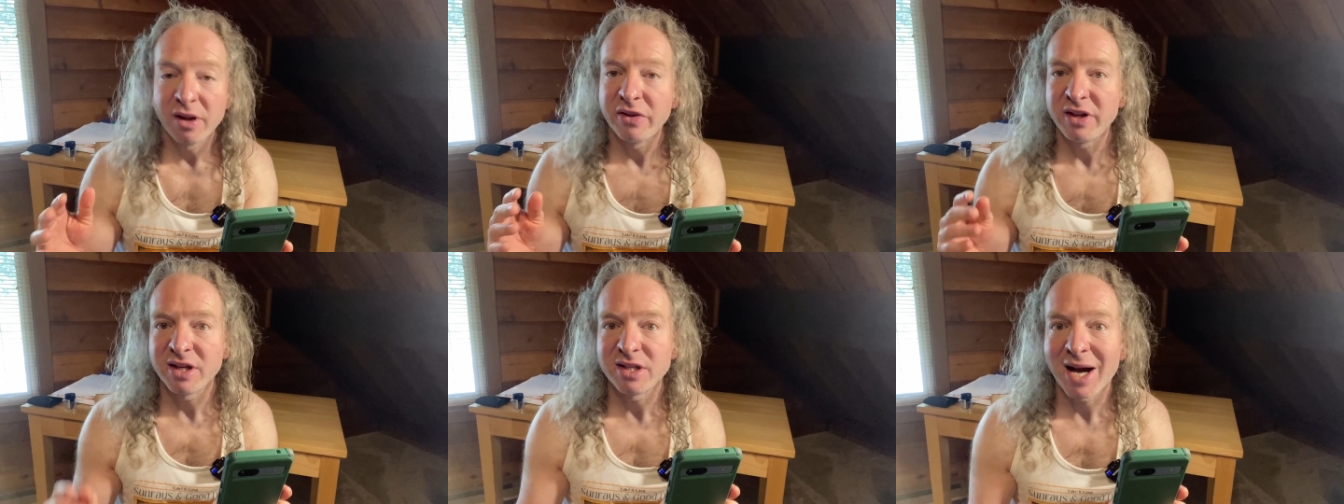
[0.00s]

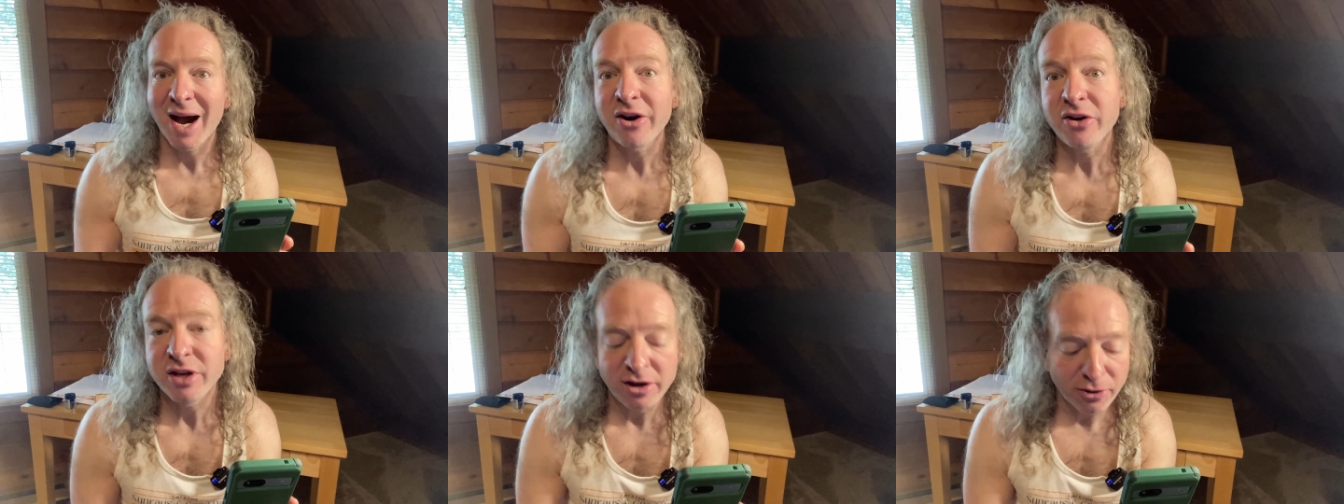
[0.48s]
The entire
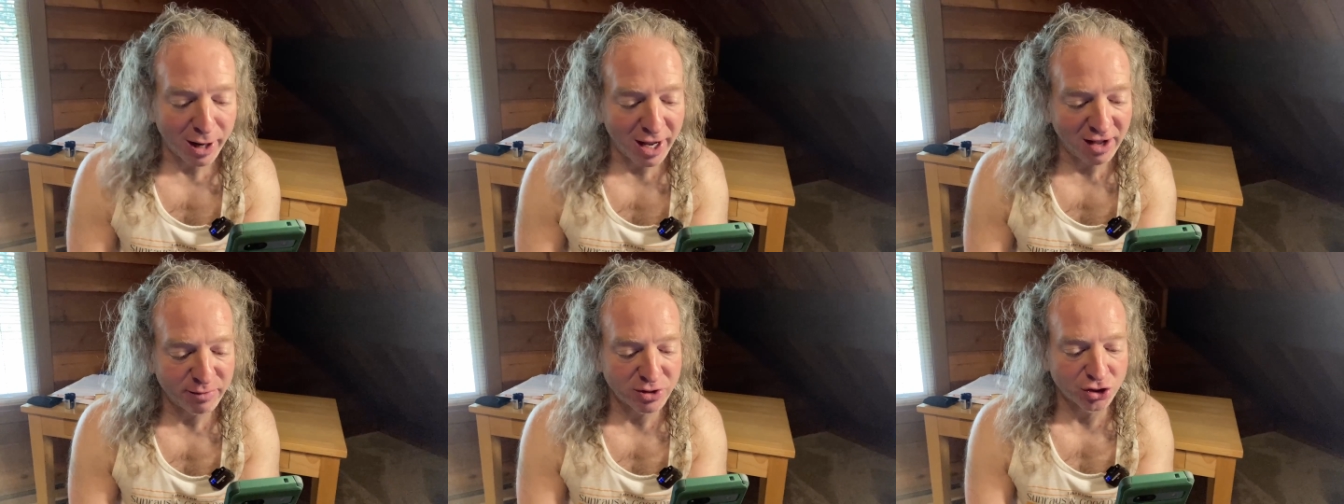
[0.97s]
year I
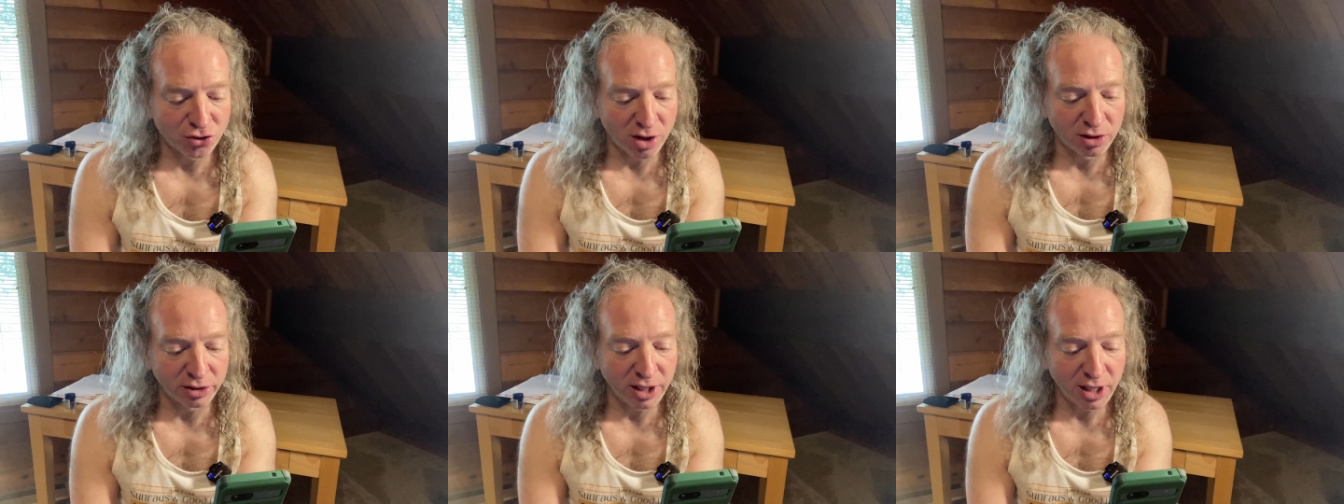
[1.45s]
have been
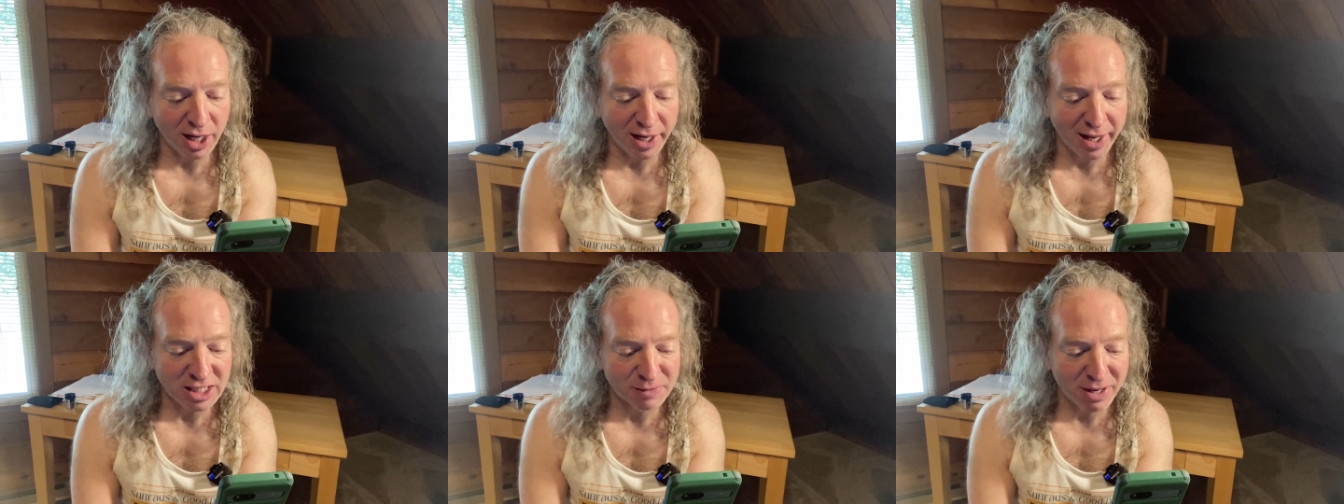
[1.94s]
struggling, and
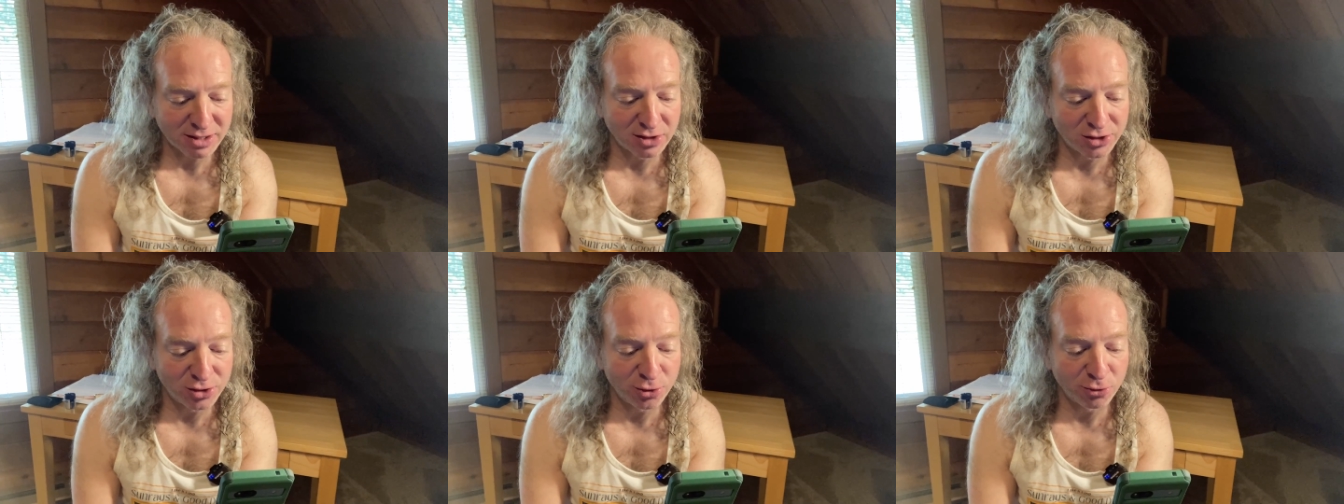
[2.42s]
I
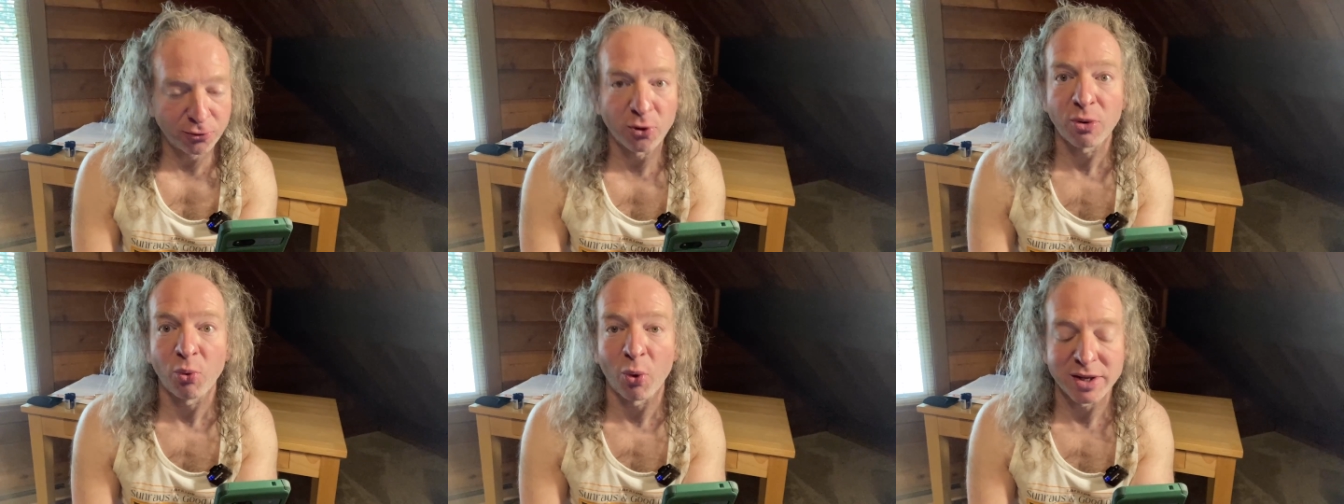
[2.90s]
expected to
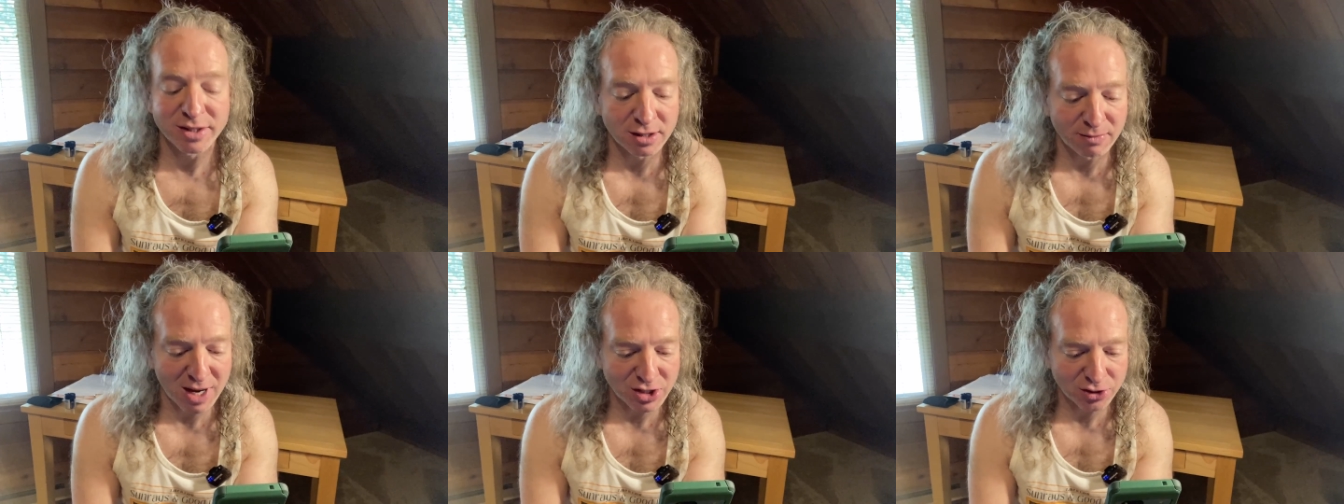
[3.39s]
for one
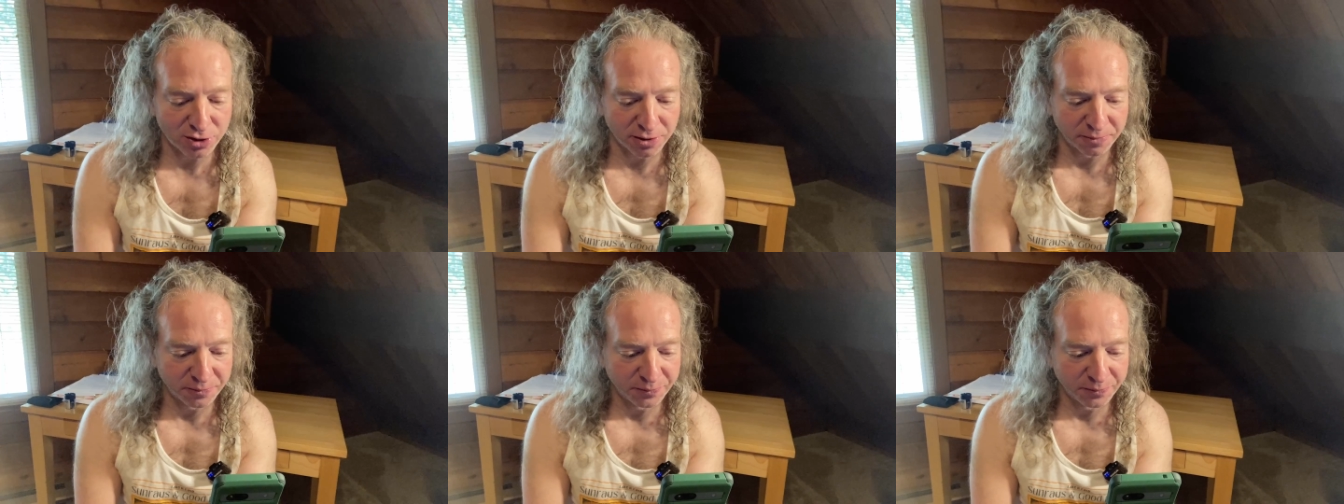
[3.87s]
semester.